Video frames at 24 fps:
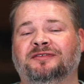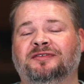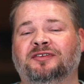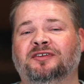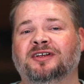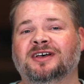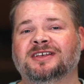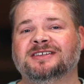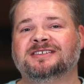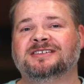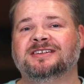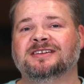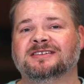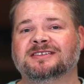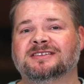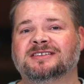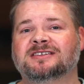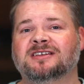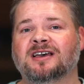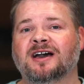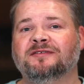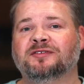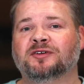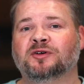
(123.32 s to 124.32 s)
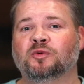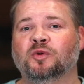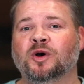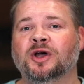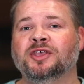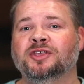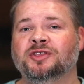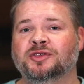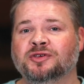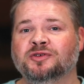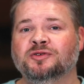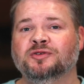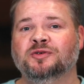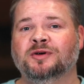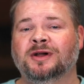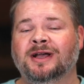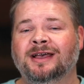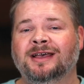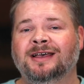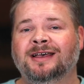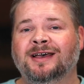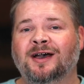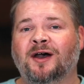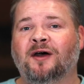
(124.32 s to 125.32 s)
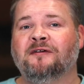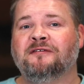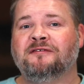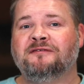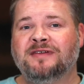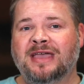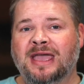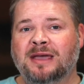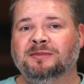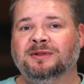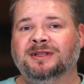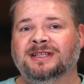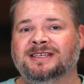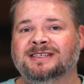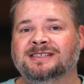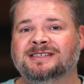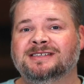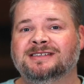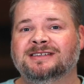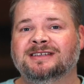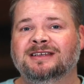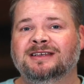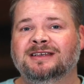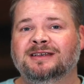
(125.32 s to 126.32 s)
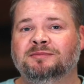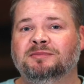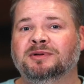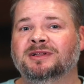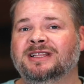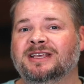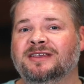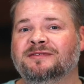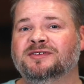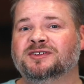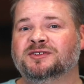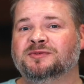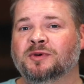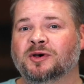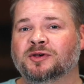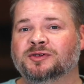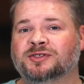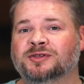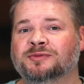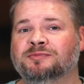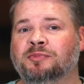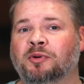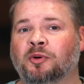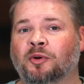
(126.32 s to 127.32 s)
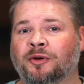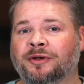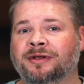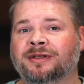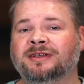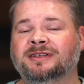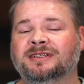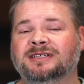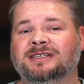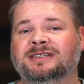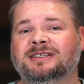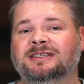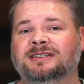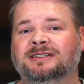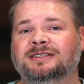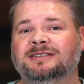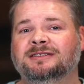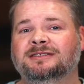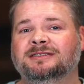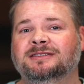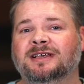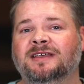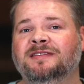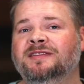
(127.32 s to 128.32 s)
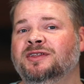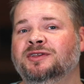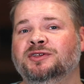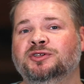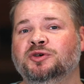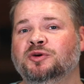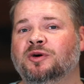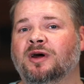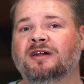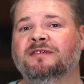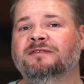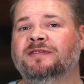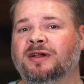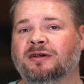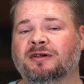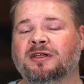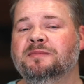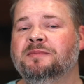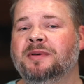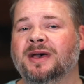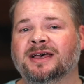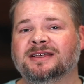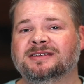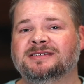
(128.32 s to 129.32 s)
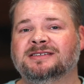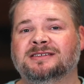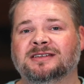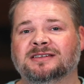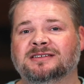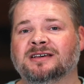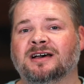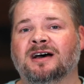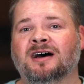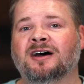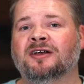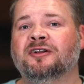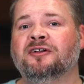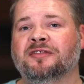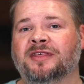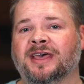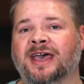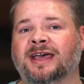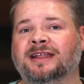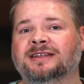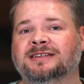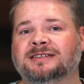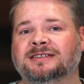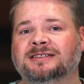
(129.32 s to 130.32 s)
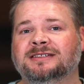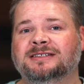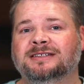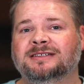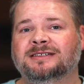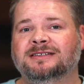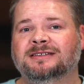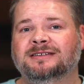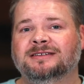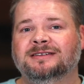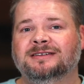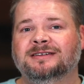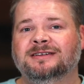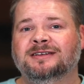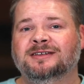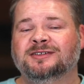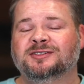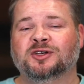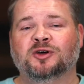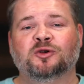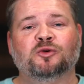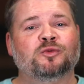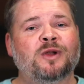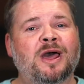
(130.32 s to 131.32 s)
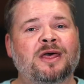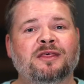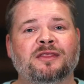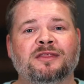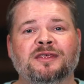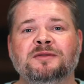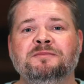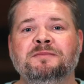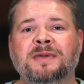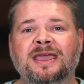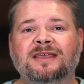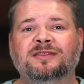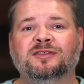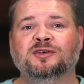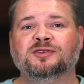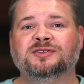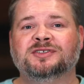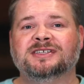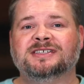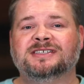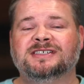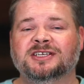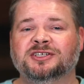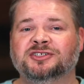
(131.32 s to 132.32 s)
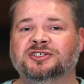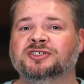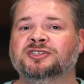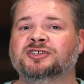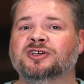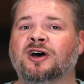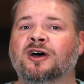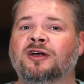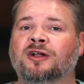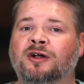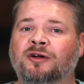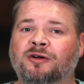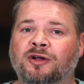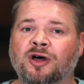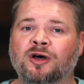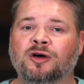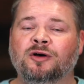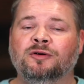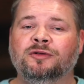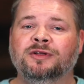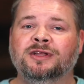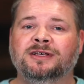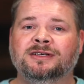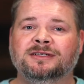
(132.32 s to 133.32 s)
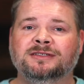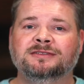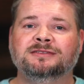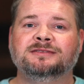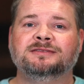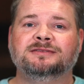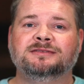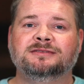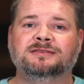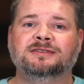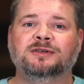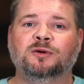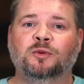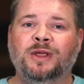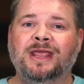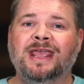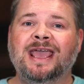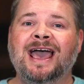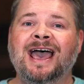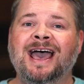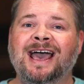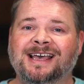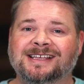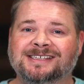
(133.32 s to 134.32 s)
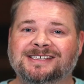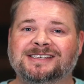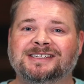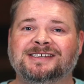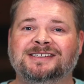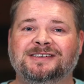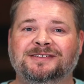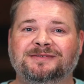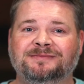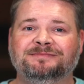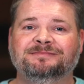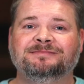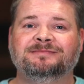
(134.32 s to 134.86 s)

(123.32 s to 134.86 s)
for us to discover what you, our families, believe is most important, and then do our very best to honor that. So rather than make those decisions on our own, we asked.